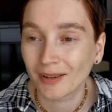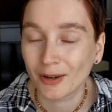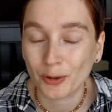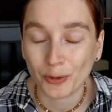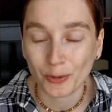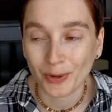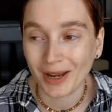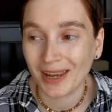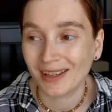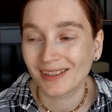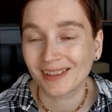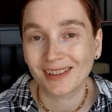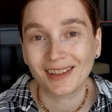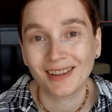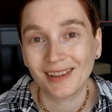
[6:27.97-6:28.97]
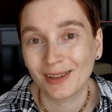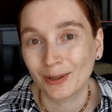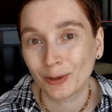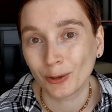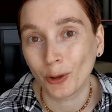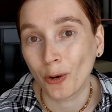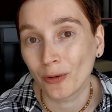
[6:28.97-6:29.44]
crazy
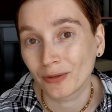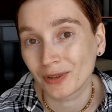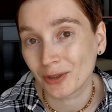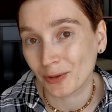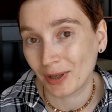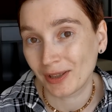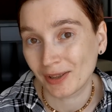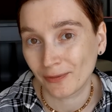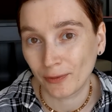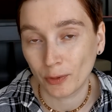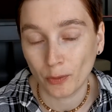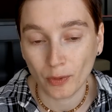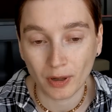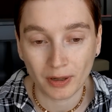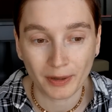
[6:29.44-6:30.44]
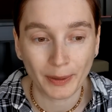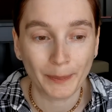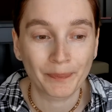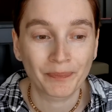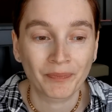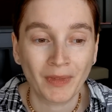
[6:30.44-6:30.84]
long transfer walk.